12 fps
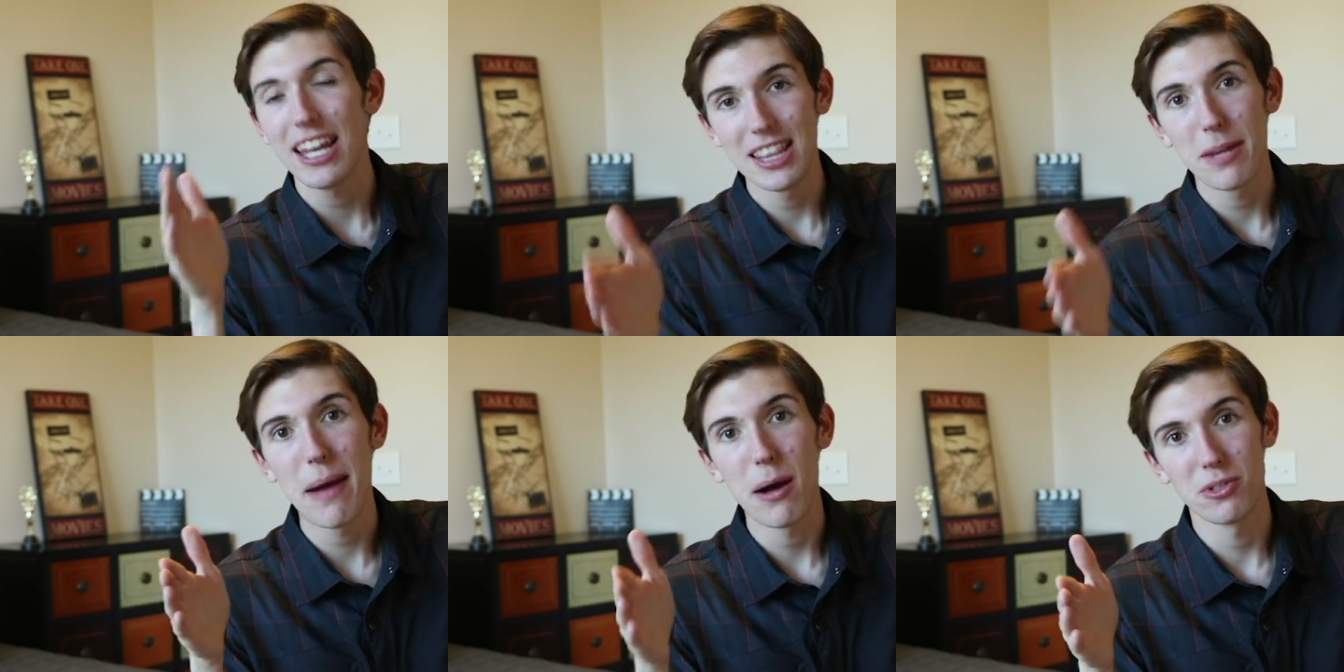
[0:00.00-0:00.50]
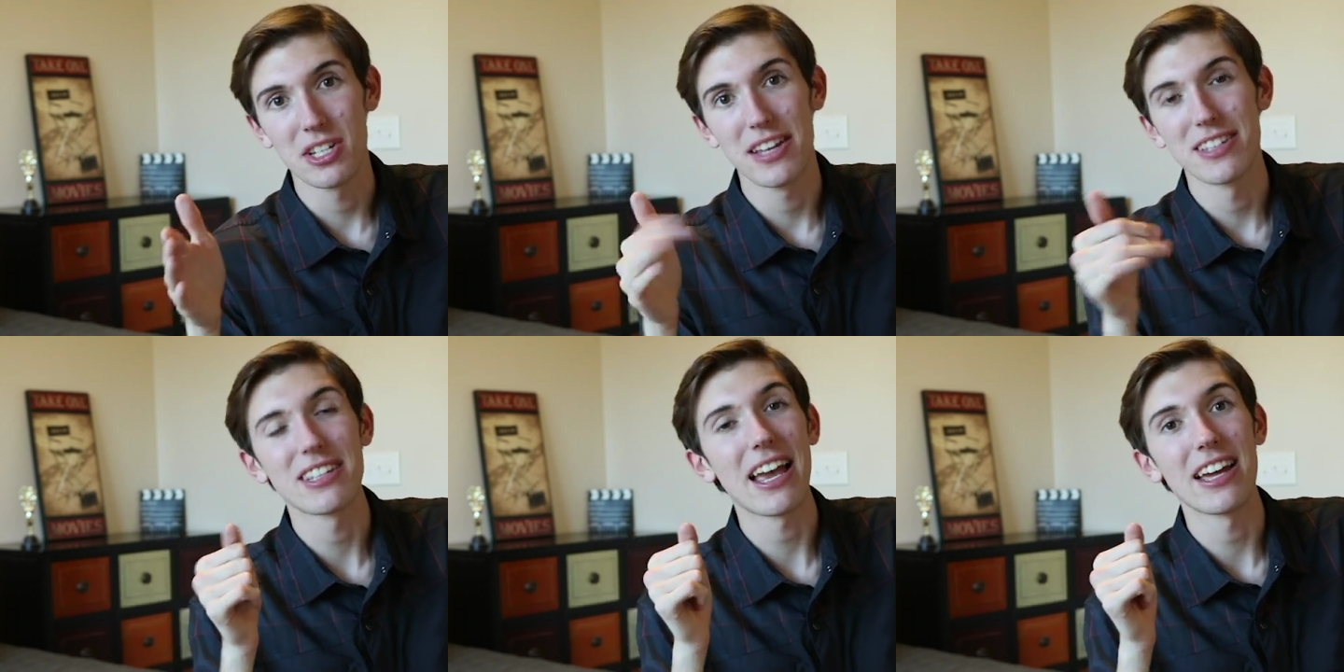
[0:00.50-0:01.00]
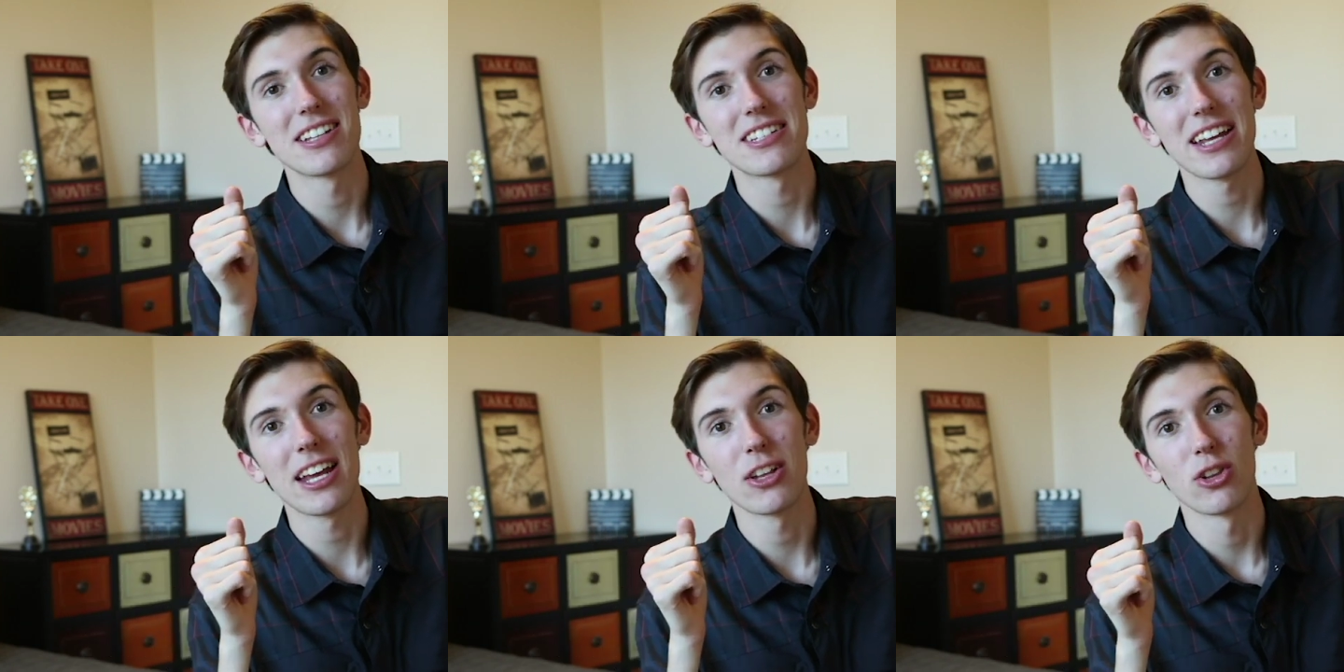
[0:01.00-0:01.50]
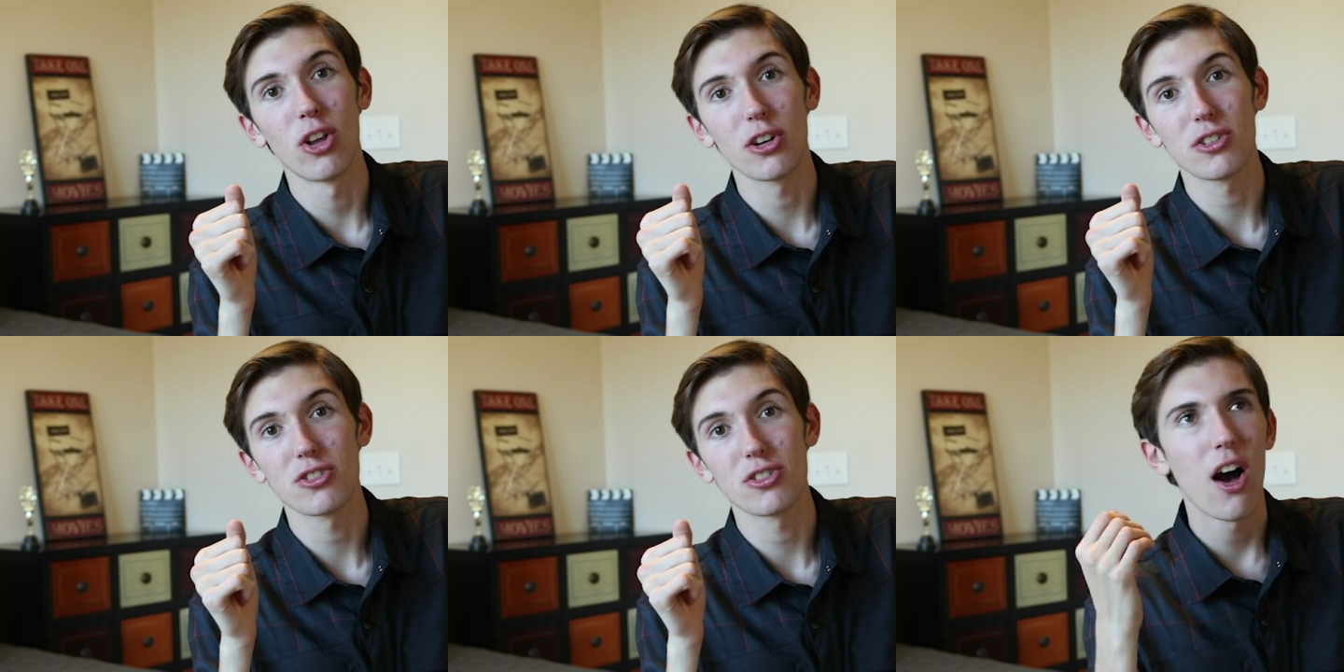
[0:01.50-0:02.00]
in the mountains, and it
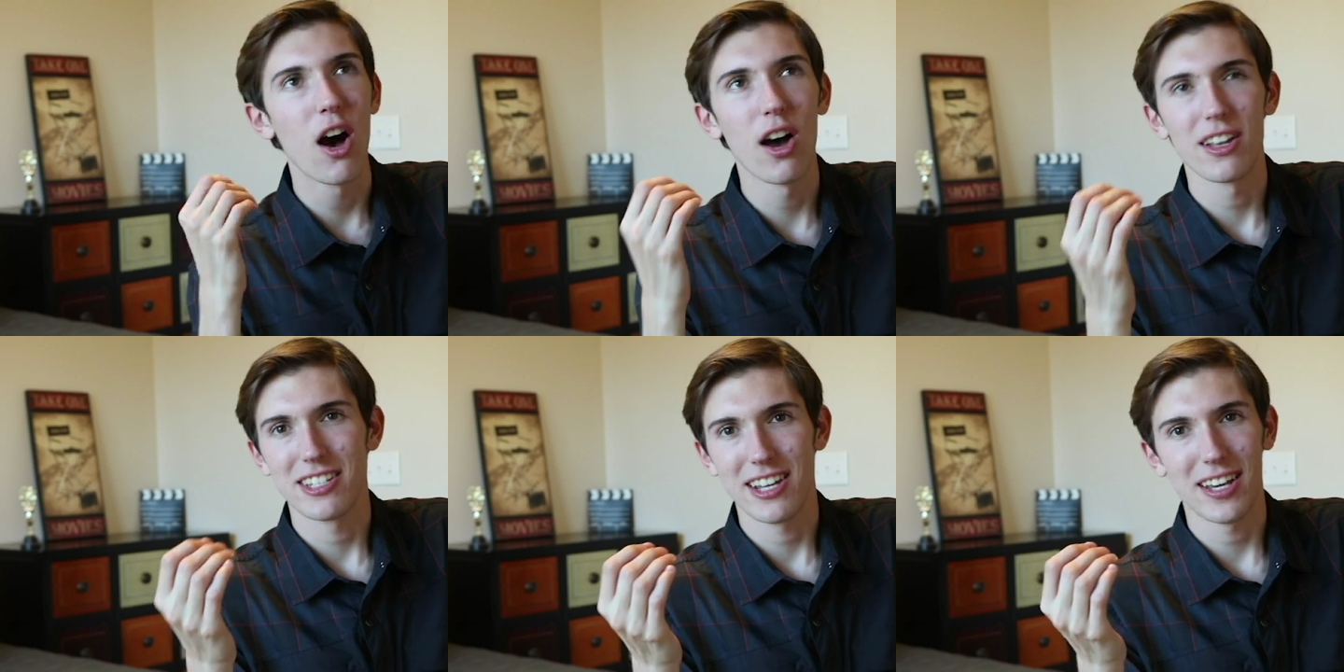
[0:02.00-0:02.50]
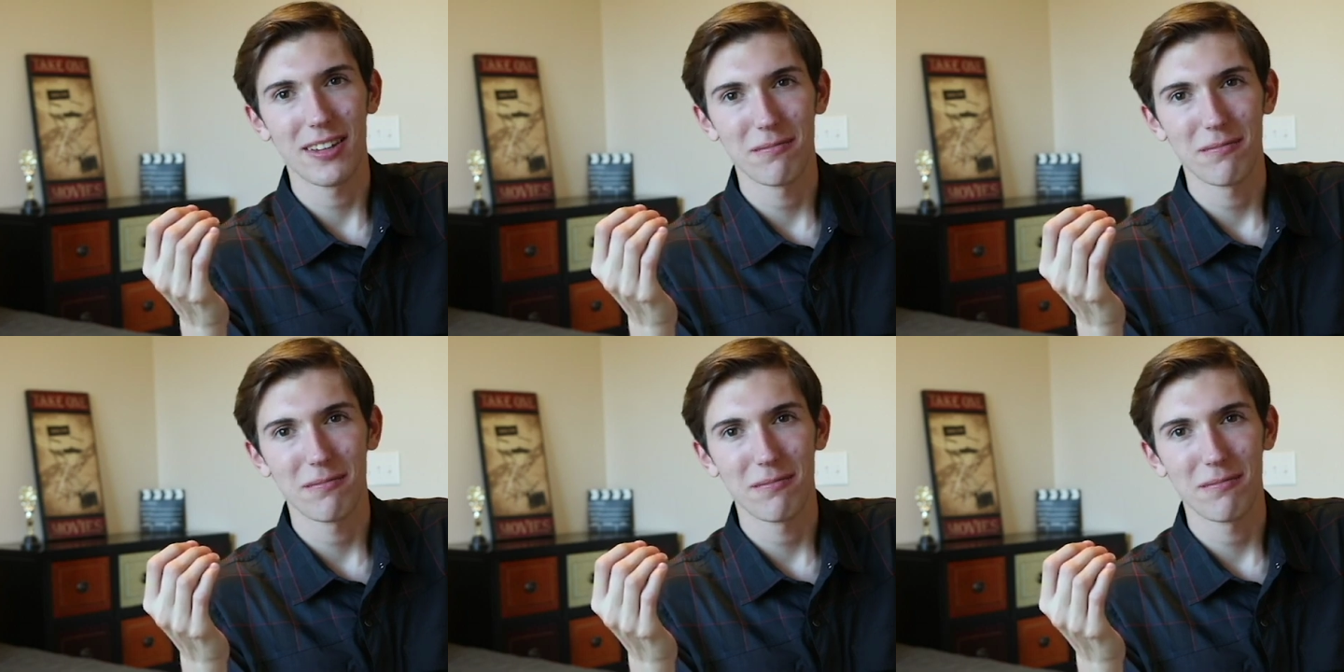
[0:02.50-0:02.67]
looks haunting.